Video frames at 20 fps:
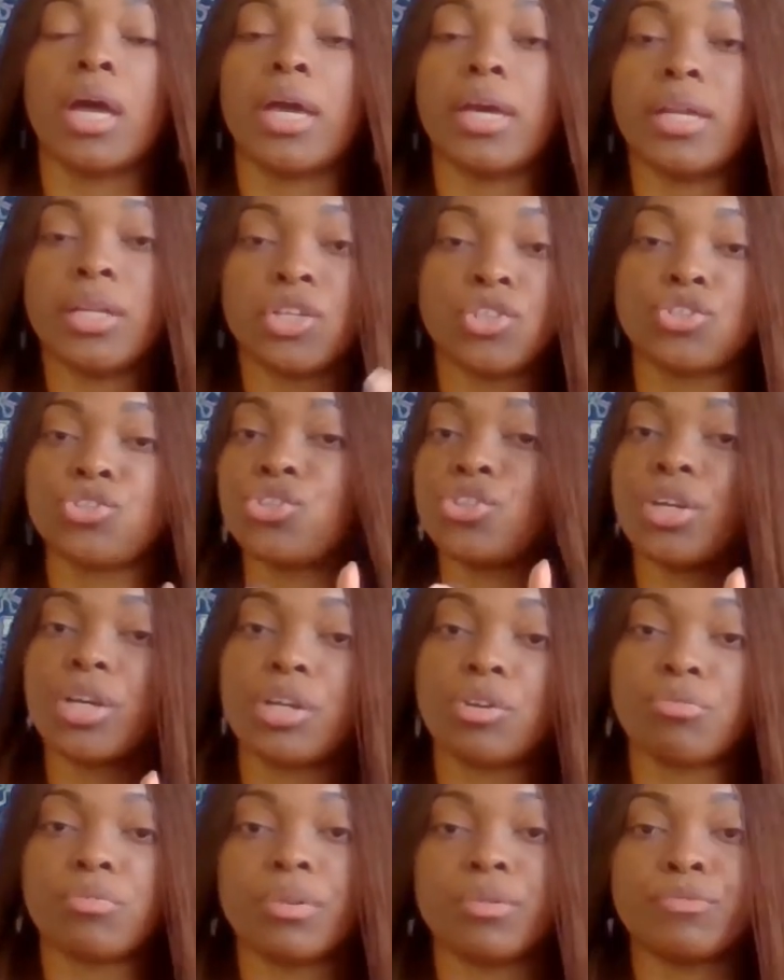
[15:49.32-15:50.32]

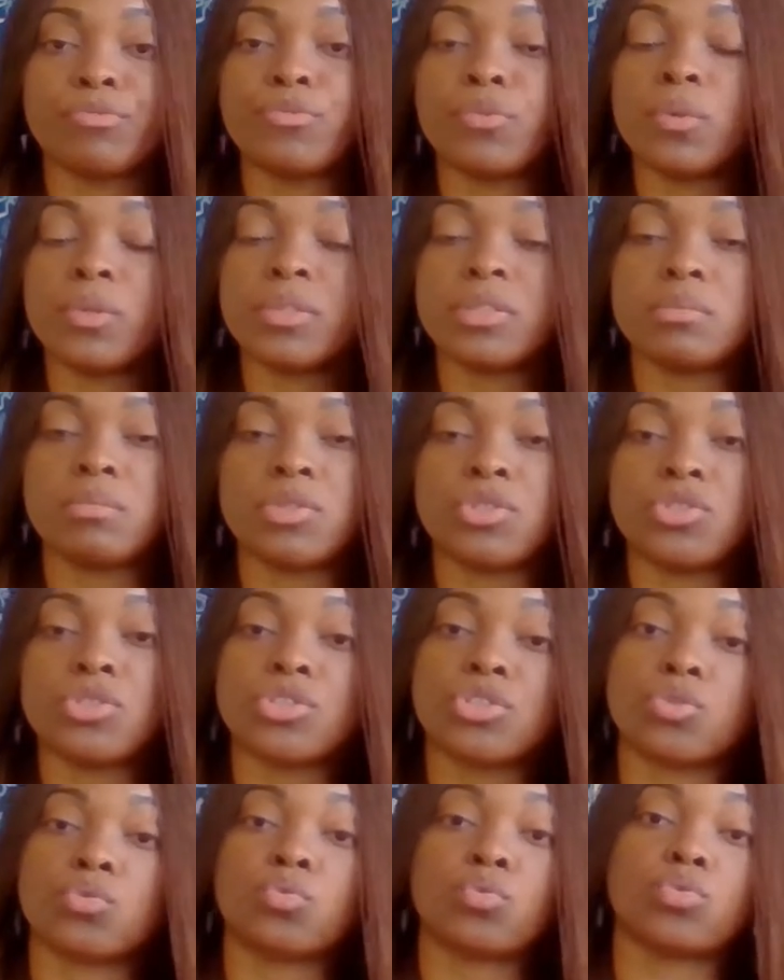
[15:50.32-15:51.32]
initiate a reinforcement
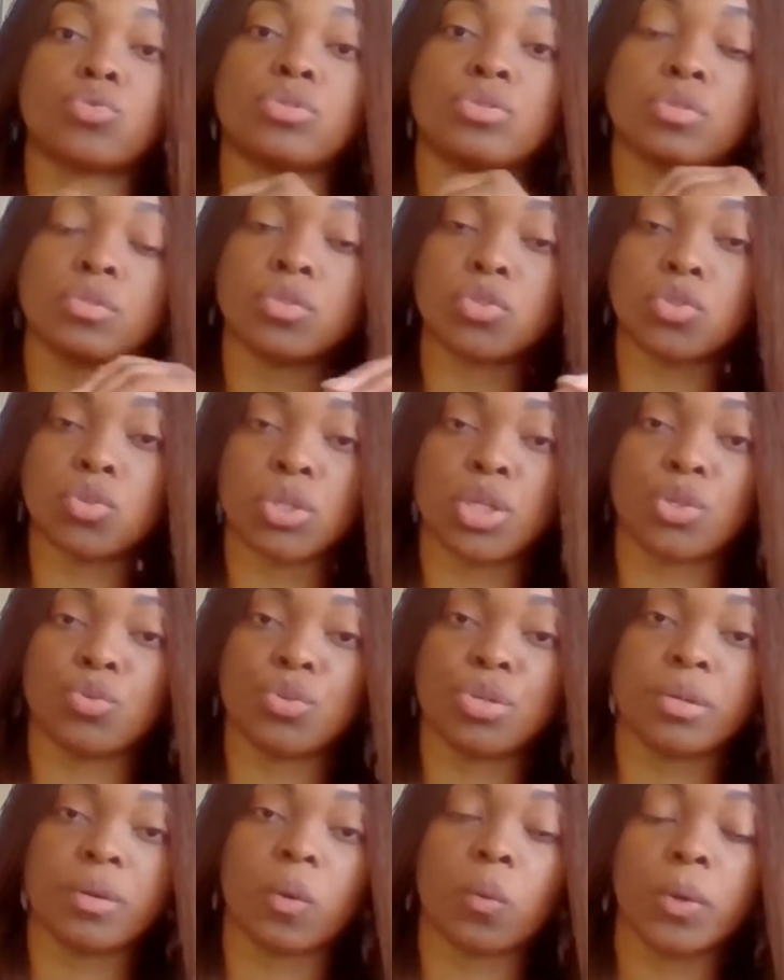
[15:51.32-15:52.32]
so that you
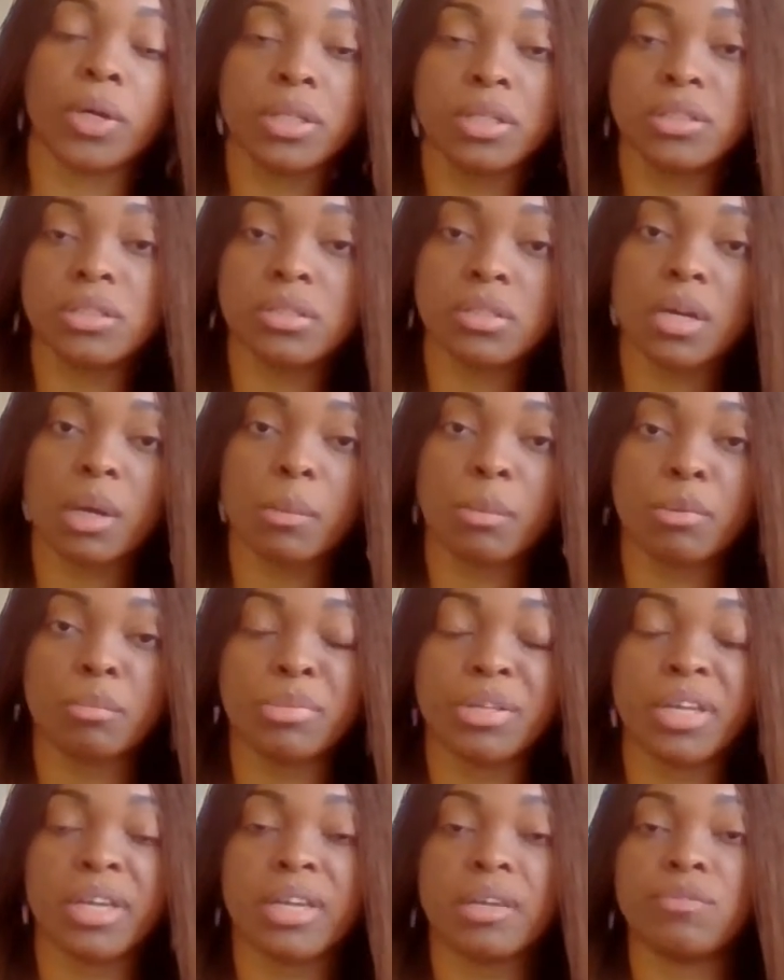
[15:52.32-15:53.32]
can quickly stop a
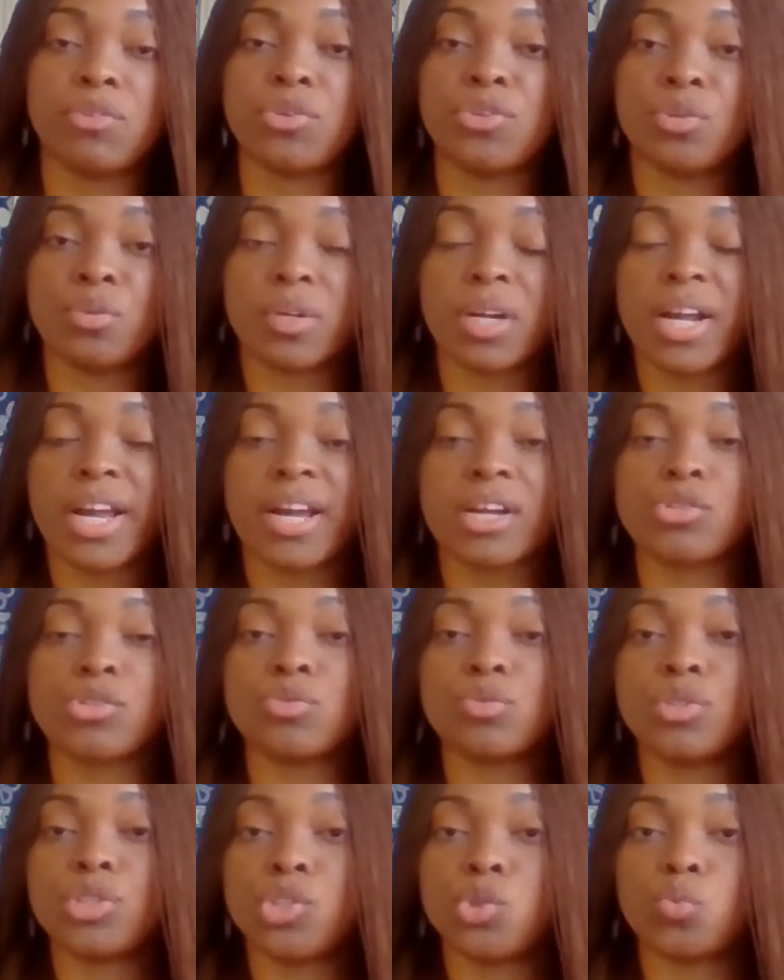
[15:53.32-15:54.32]
behavior, you are
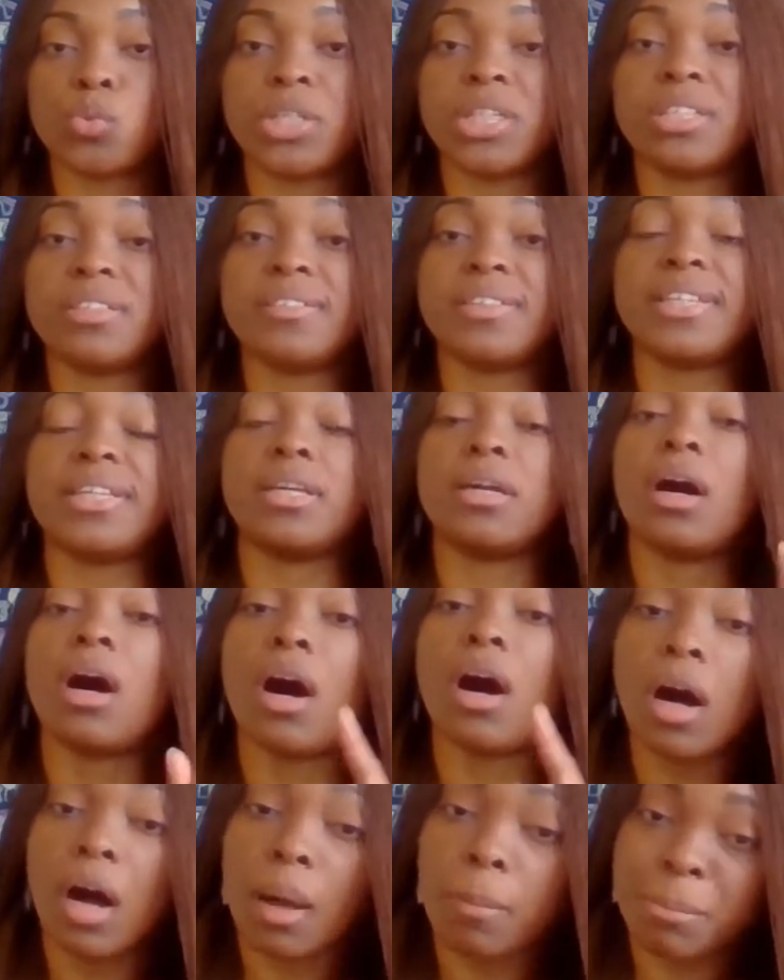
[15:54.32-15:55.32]
actually doing the
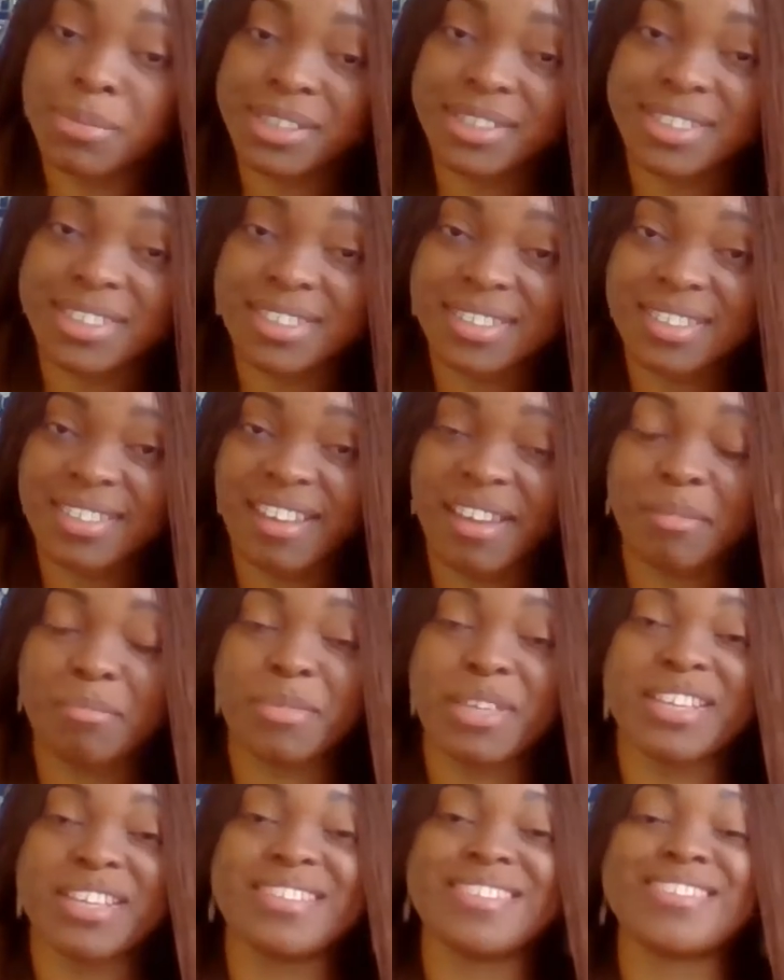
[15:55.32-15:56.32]
opposite. That
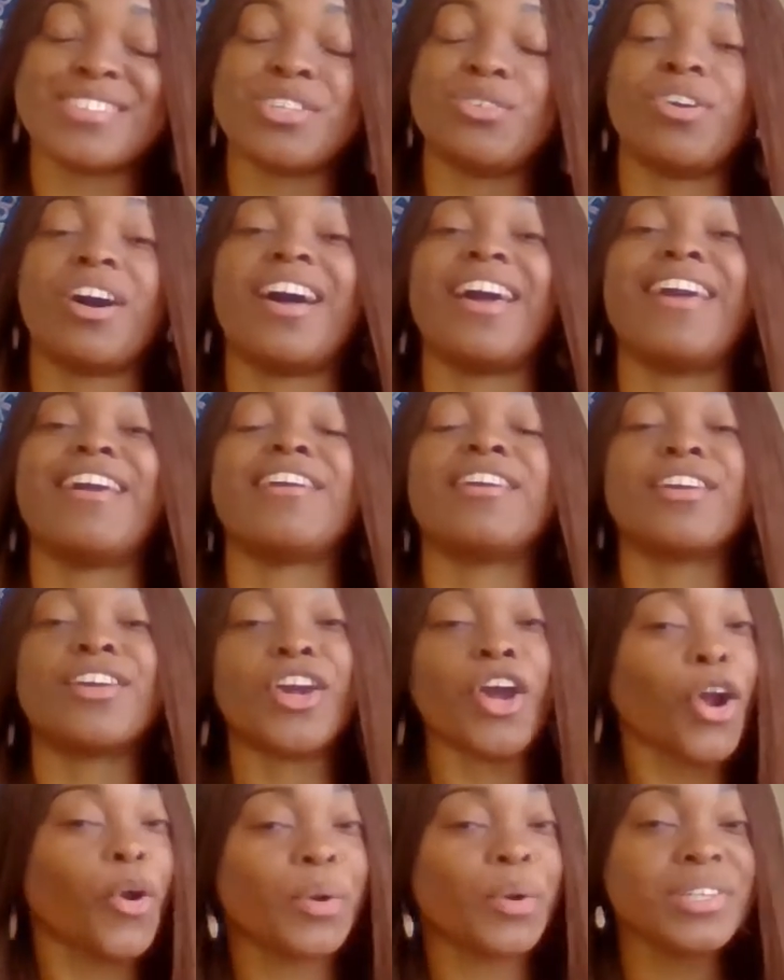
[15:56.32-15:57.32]
means you are
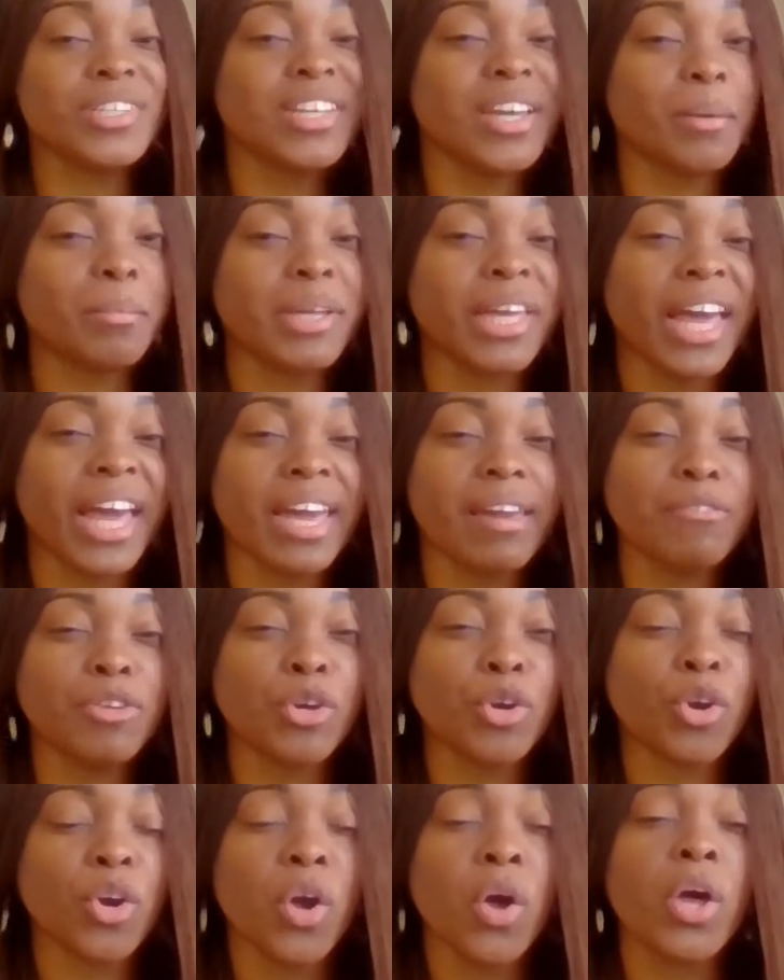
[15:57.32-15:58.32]
encouraging a
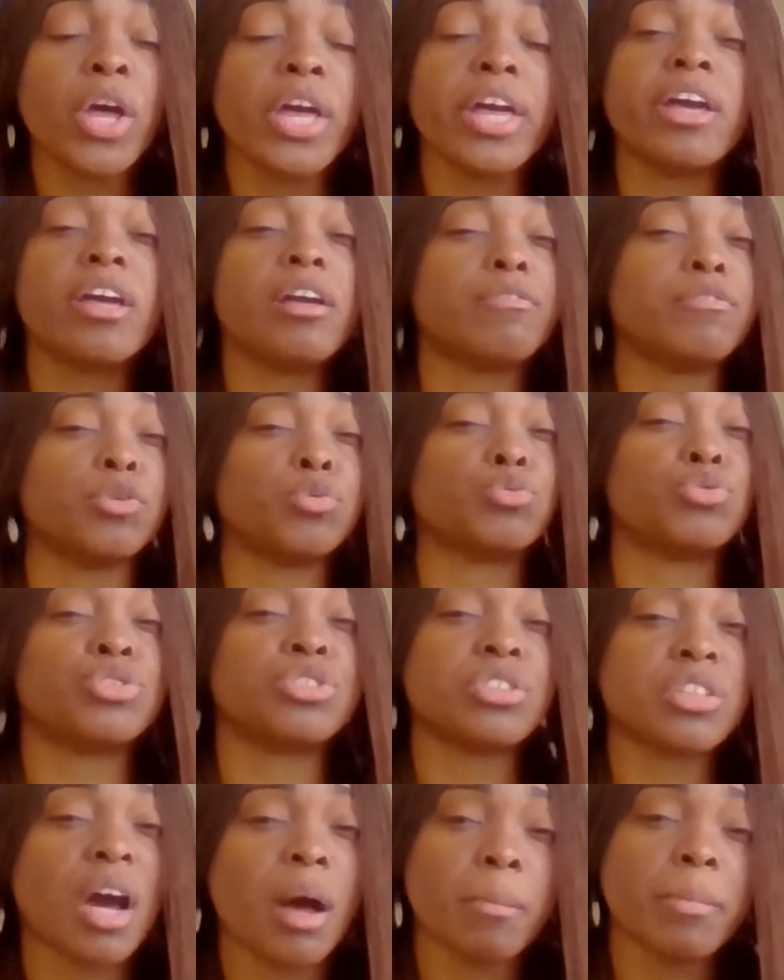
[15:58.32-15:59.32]
behavior if you
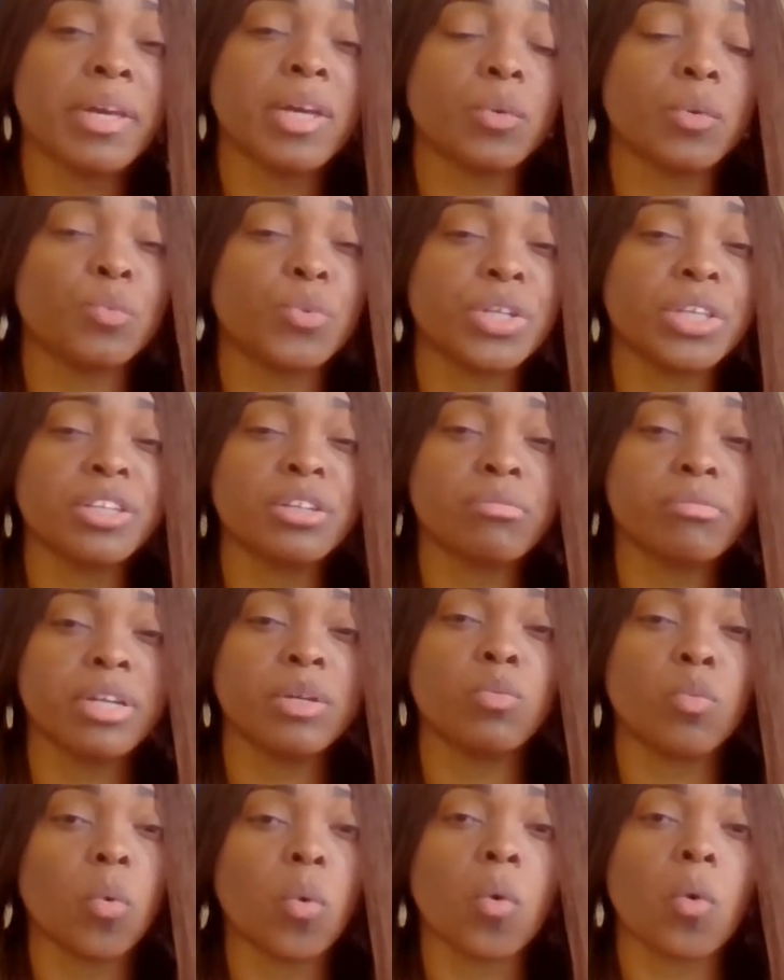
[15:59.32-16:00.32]
stop it with a
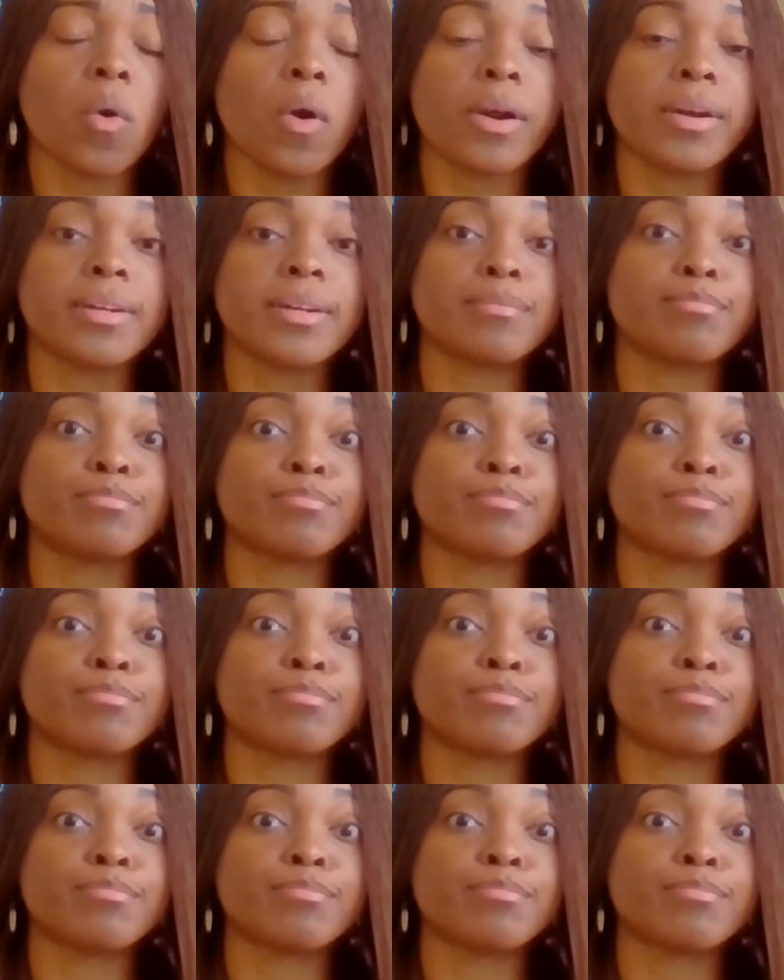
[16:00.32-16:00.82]
reward,